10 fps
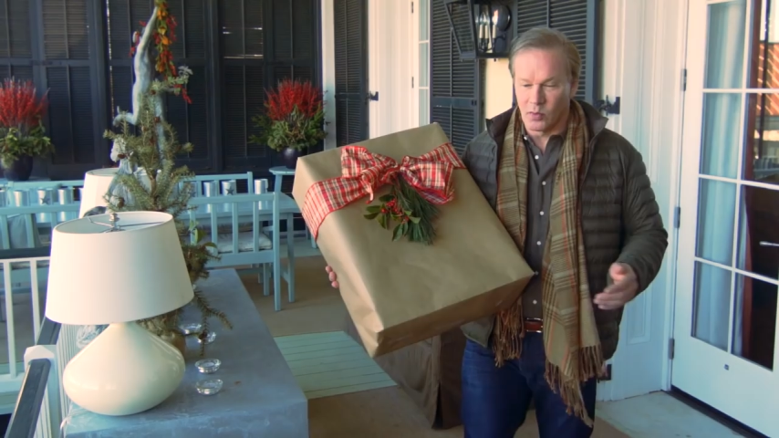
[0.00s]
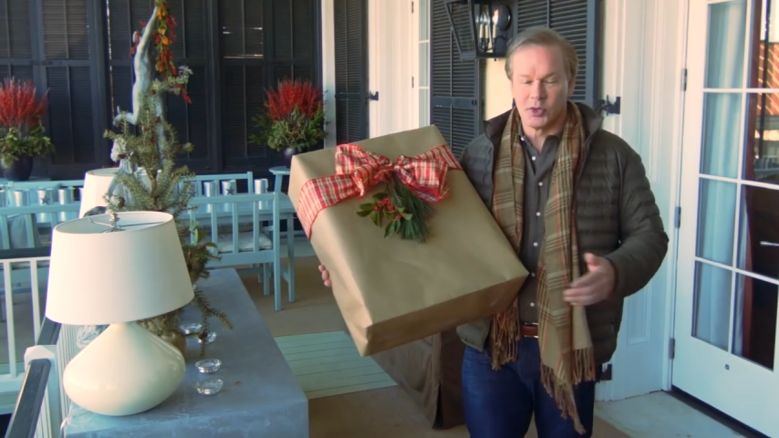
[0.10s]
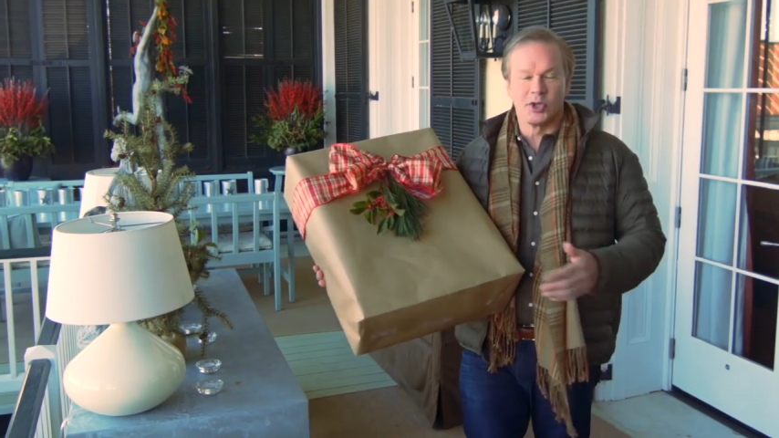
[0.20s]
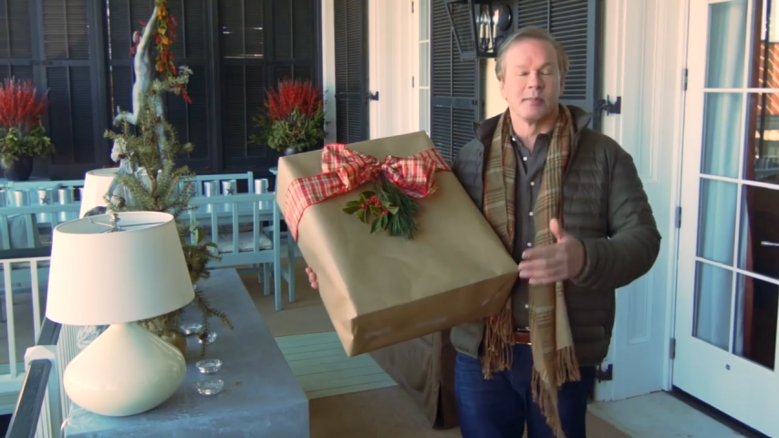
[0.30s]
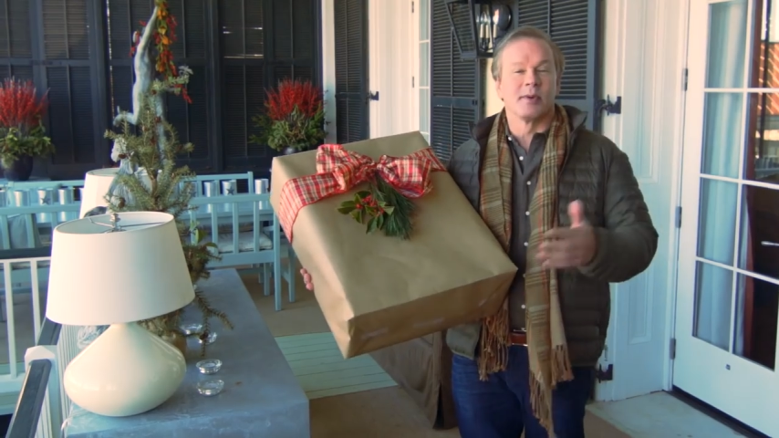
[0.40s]

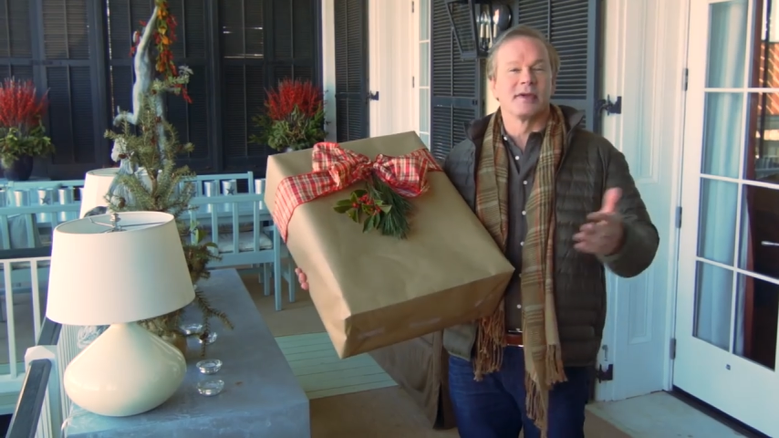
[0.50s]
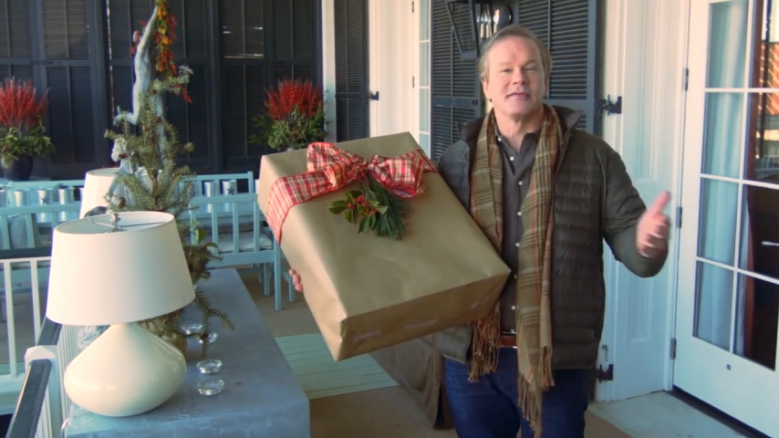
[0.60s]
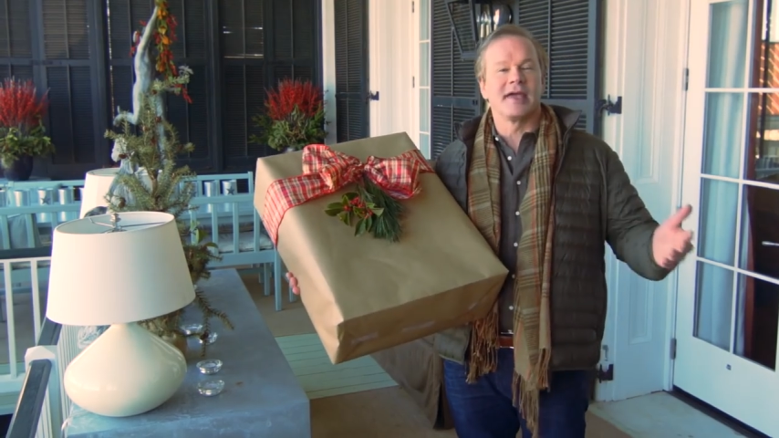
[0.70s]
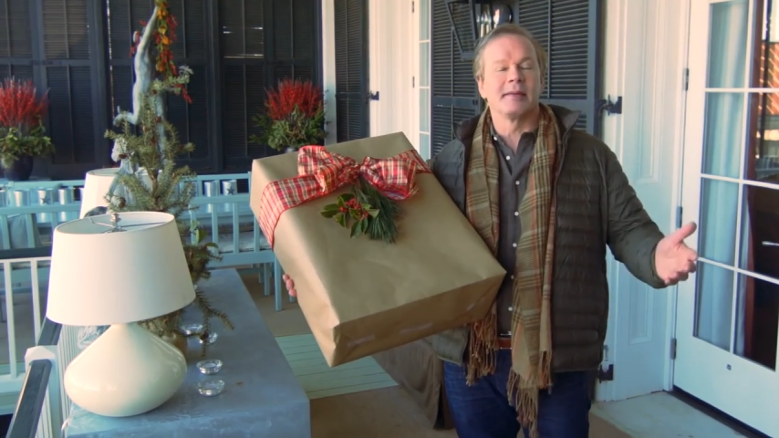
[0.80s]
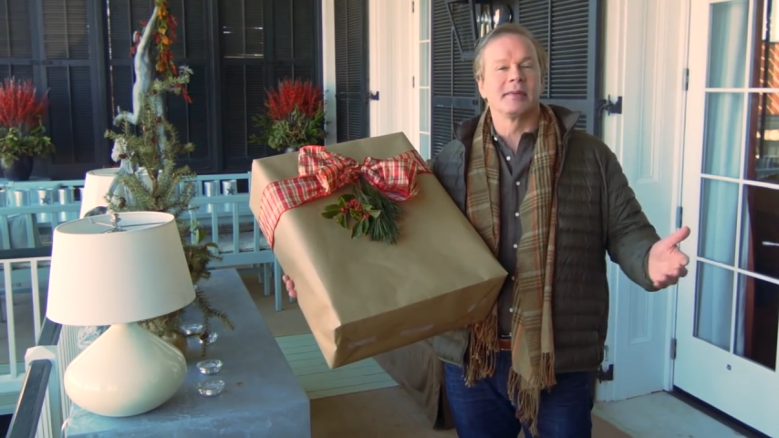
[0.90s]
You can bring
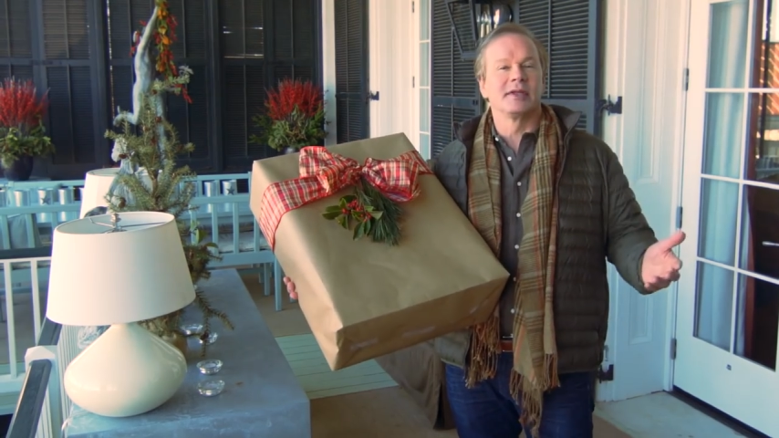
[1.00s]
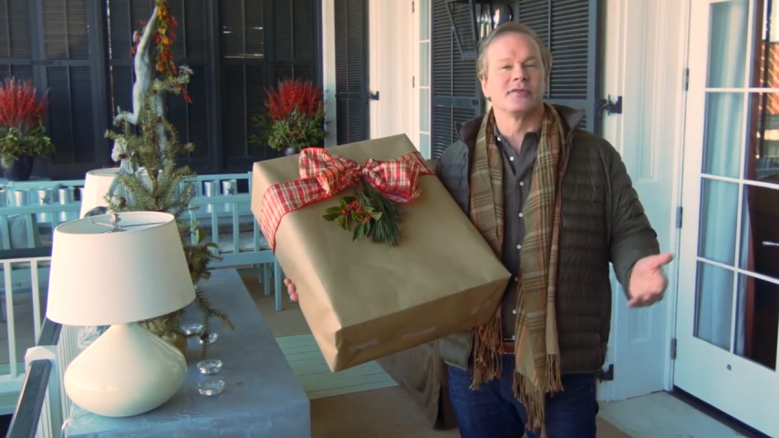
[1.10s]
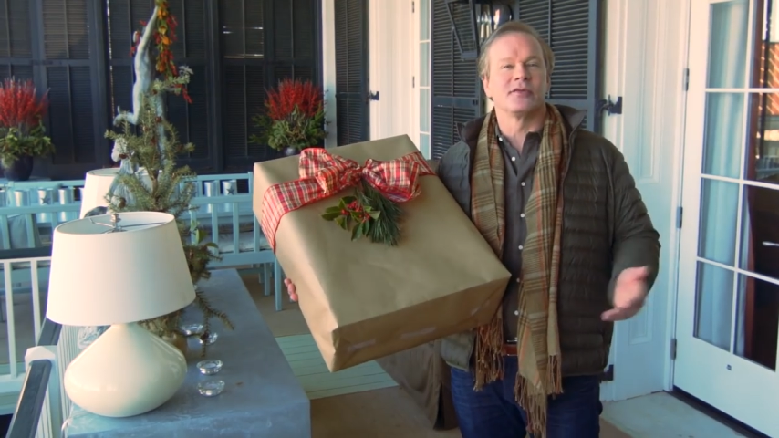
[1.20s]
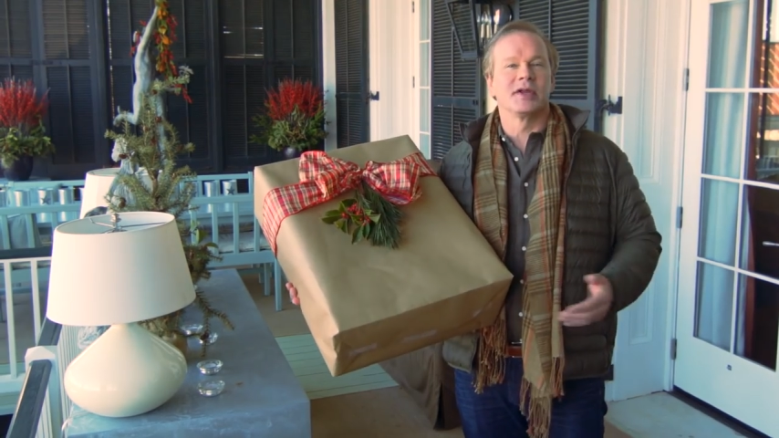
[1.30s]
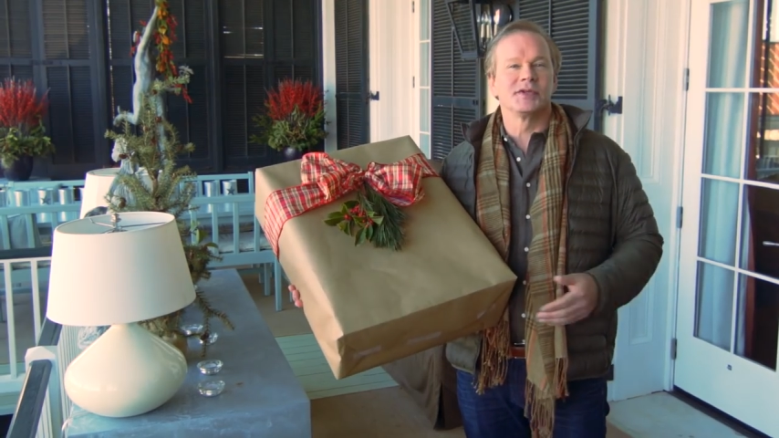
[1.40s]
family and
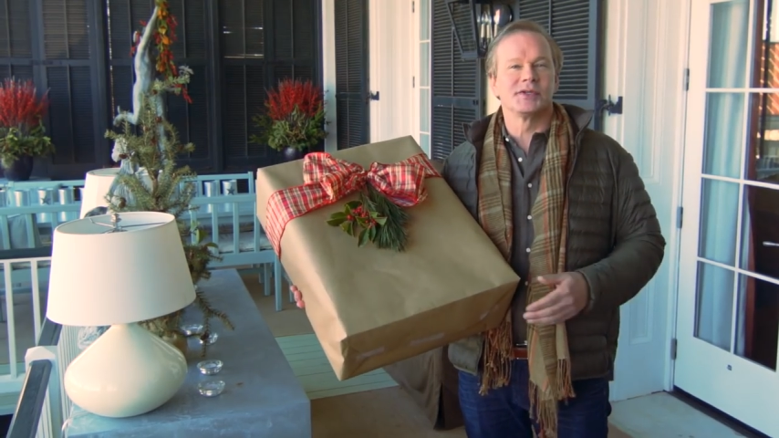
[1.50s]
friends